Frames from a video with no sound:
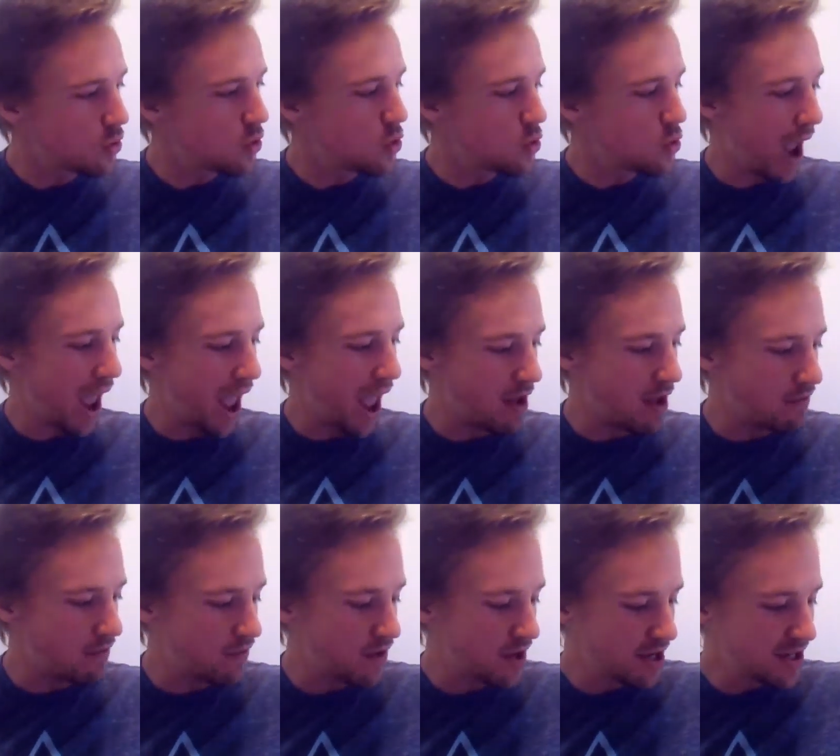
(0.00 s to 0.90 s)
who
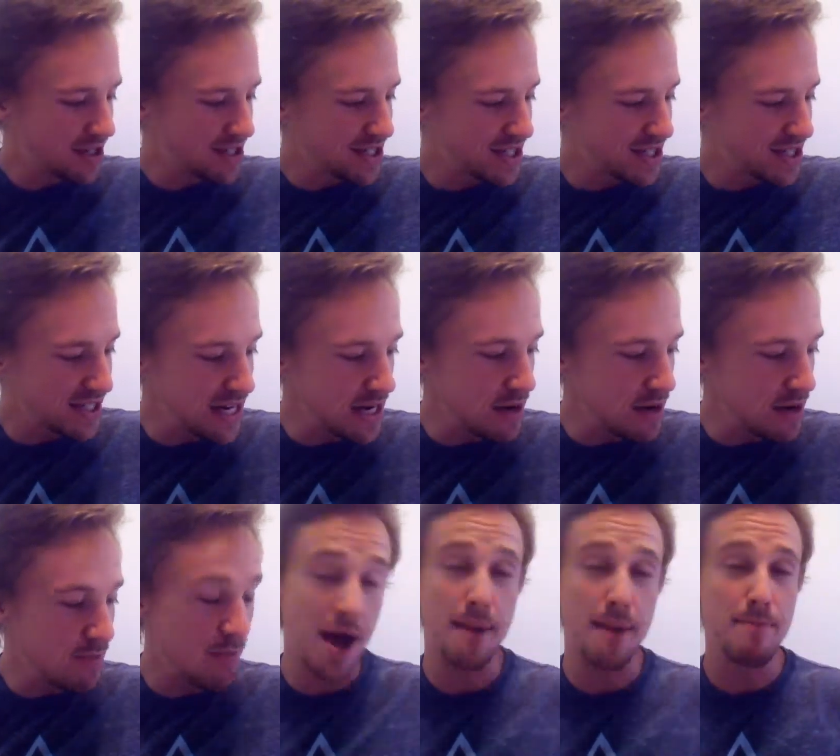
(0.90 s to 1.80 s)
have
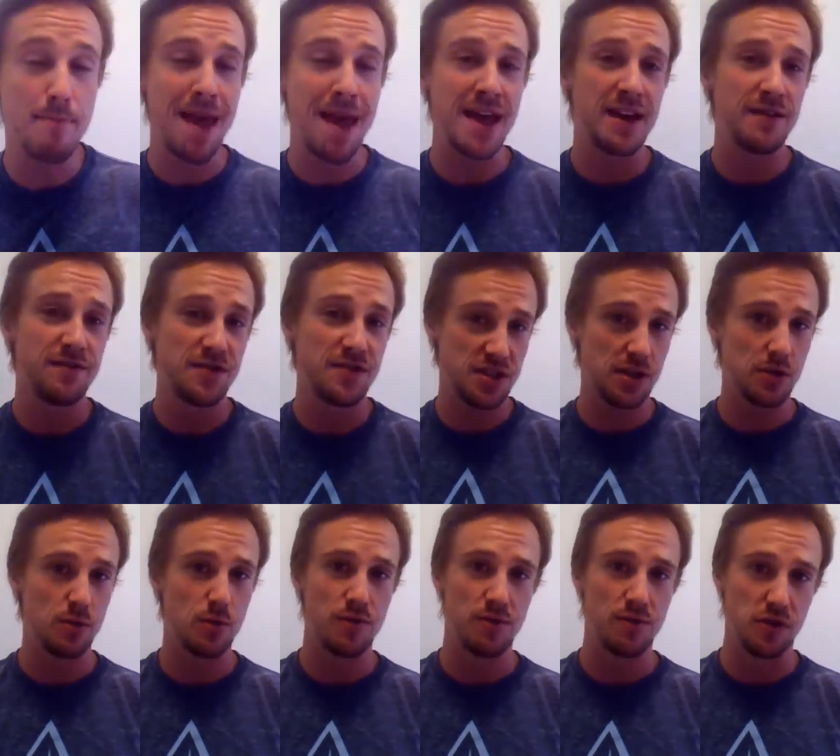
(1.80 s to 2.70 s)
seen my Man of
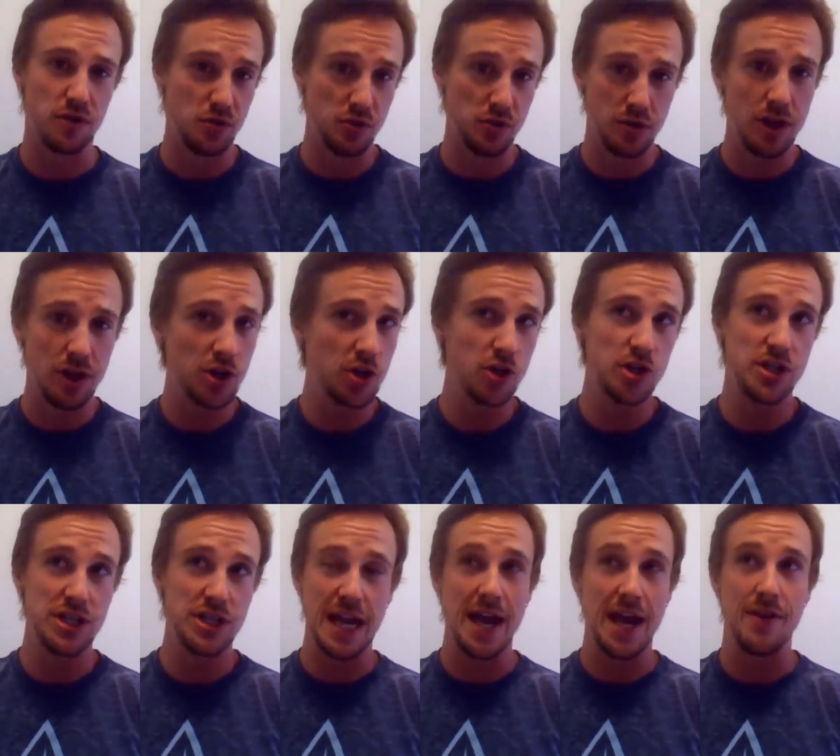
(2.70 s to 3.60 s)
Steel review, you'll
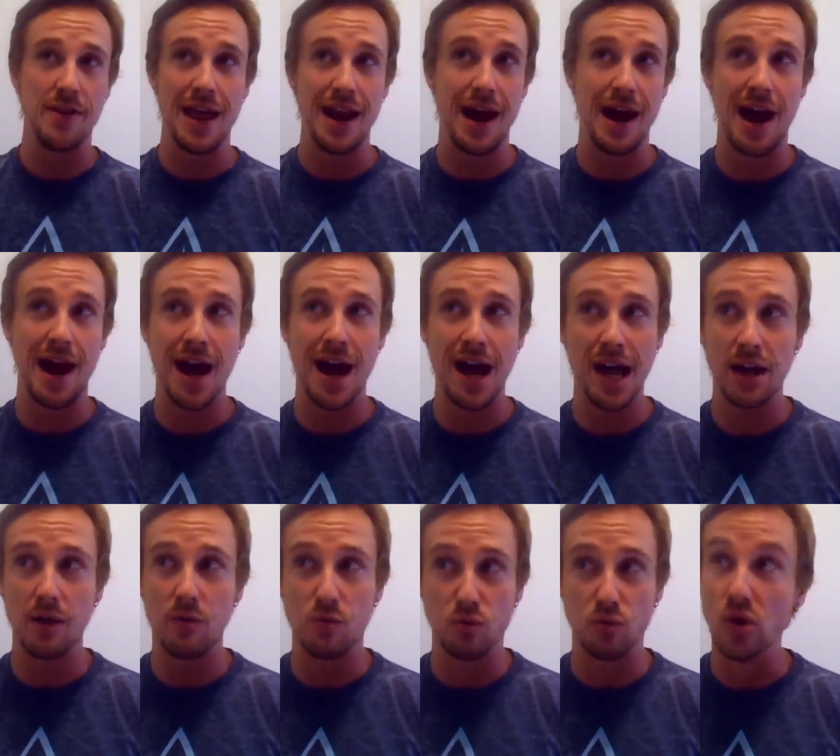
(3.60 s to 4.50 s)
understand that
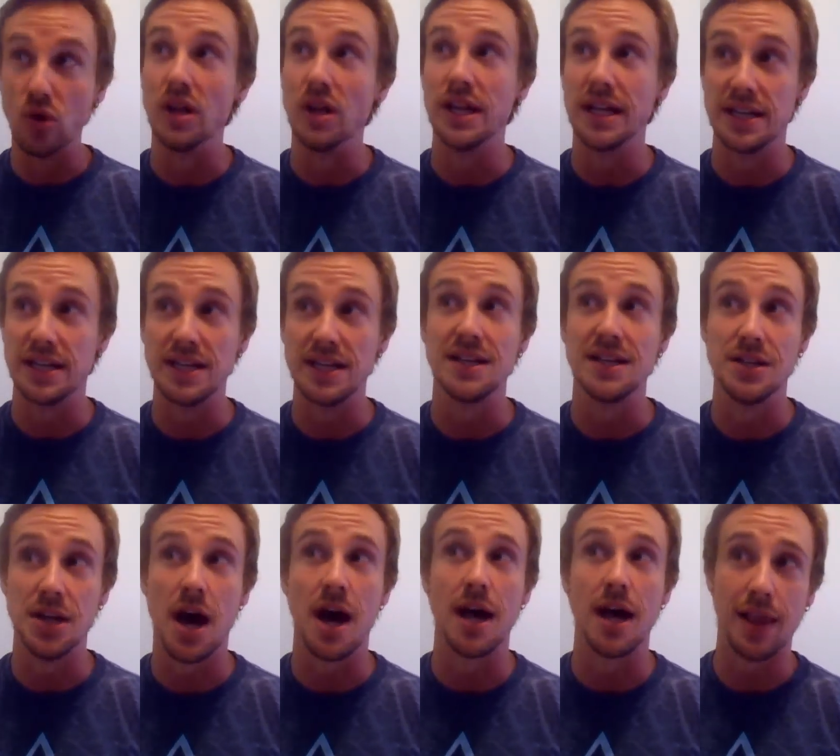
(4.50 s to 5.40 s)
I really did
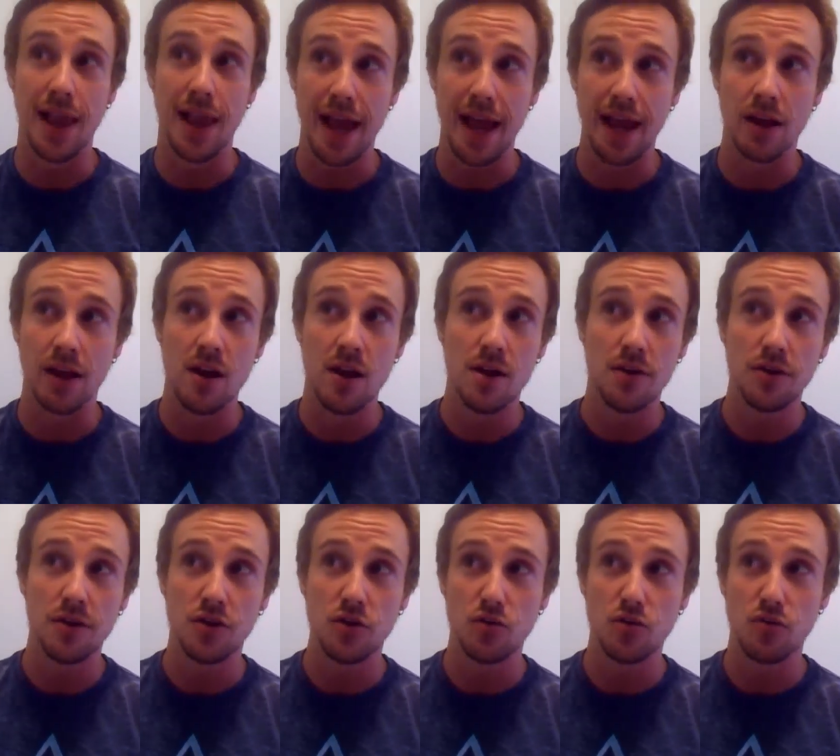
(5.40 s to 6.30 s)
not like
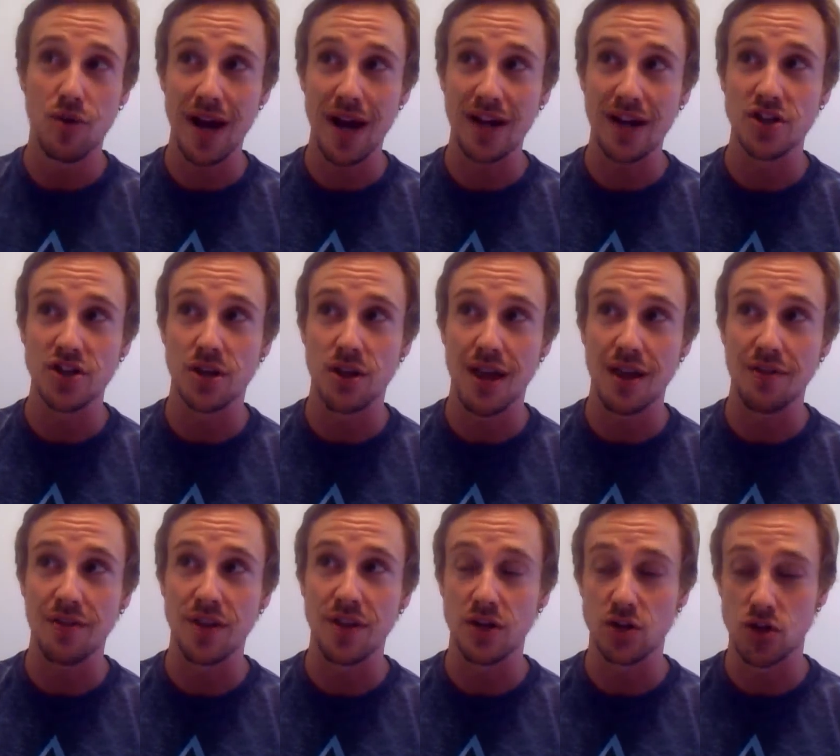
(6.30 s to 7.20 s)
the direction
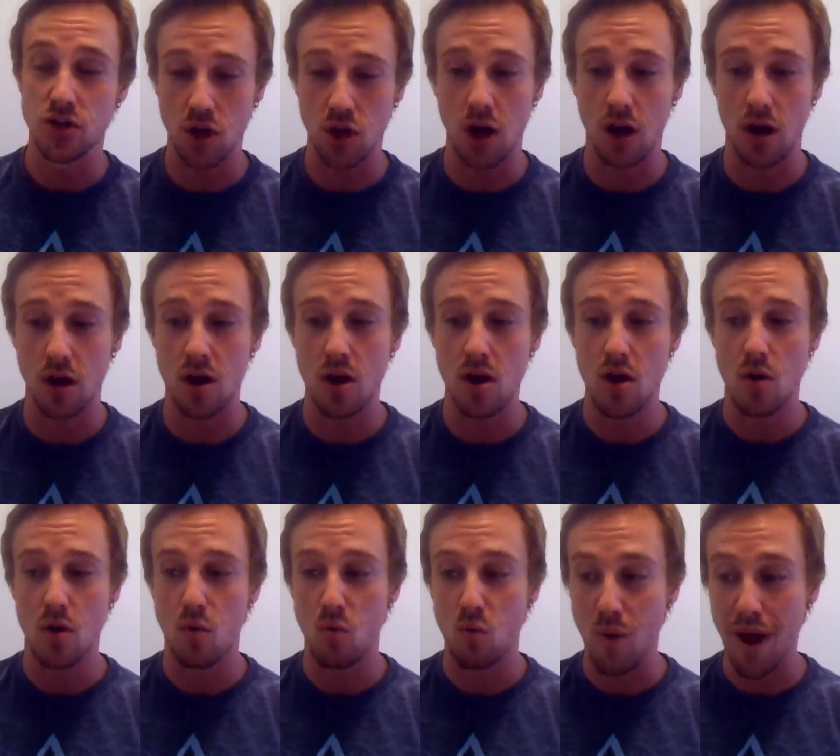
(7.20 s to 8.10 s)
that they took
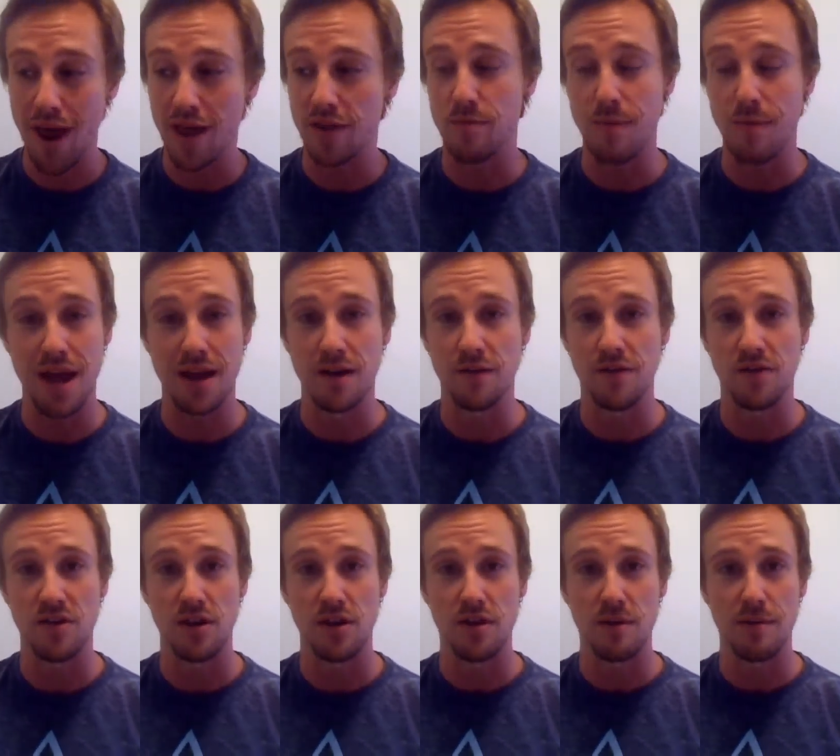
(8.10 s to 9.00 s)
with Man of Steel.